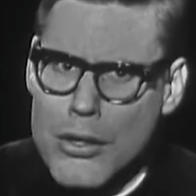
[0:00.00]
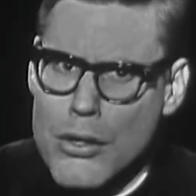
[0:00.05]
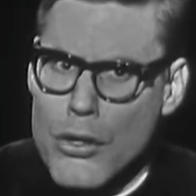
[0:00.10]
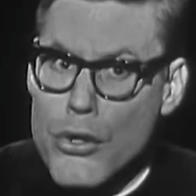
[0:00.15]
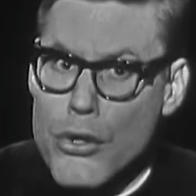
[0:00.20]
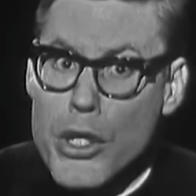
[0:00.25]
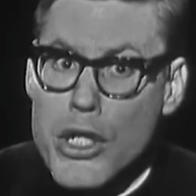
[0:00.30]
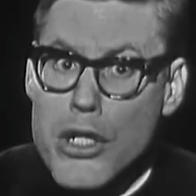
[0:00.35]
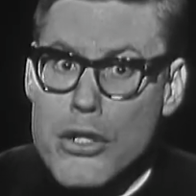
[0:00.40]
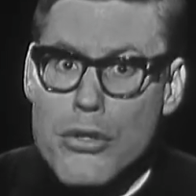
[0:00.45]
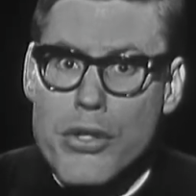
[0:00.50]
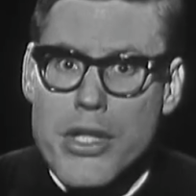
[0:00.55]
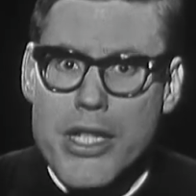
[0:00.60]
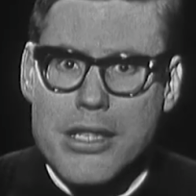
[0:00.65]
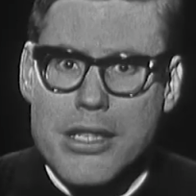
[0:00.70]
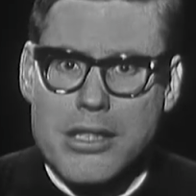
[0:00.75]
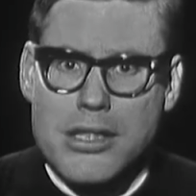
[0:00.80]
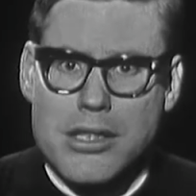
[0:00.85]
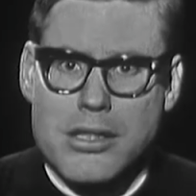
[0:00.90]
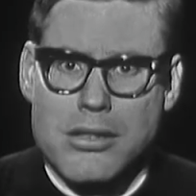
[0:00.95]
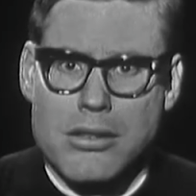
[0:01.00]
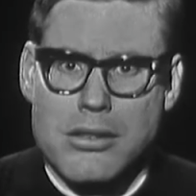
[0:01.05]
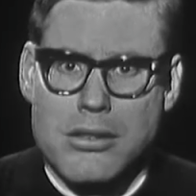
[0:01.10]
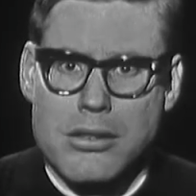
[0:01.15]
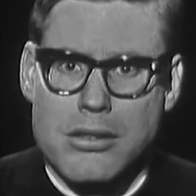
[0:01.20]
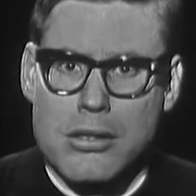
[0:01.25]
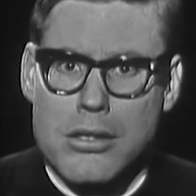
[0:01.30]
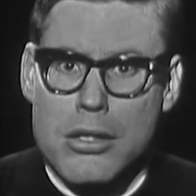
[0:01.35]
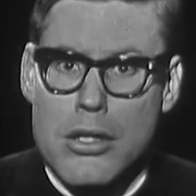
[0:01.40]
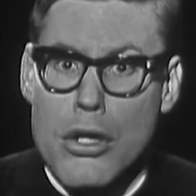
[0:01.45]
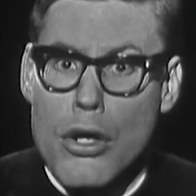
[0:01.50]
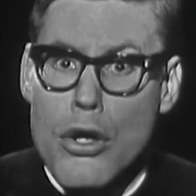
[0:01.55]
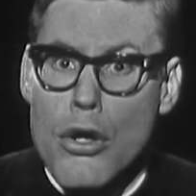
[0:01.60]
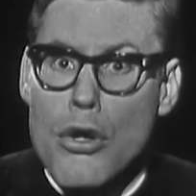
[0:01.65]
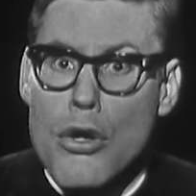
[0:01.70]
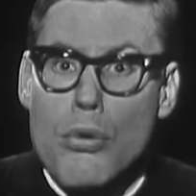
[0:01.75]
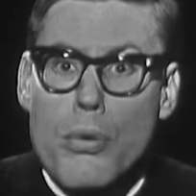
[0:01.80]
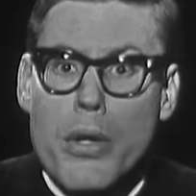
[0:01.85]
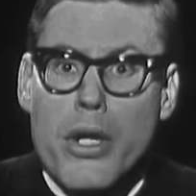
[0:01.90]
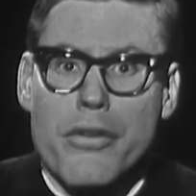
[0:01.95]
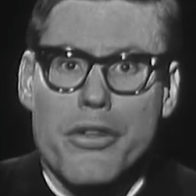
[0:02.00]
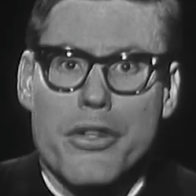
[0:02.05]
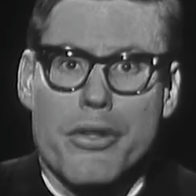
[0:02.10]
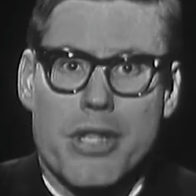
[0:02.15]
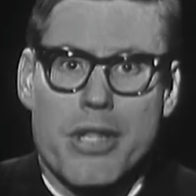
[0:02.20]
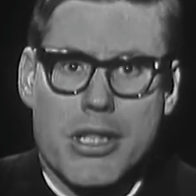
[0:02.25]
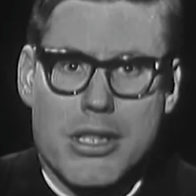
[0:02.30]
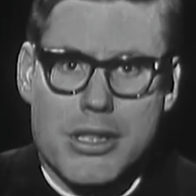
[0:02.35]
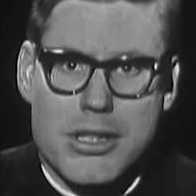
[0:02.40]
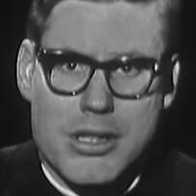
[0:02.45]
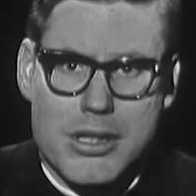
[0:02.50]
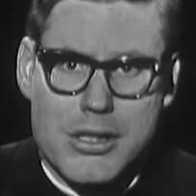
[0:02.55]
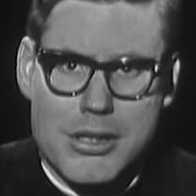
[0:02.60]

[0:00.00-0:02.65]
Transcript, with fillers: Who can do this? Who will do this?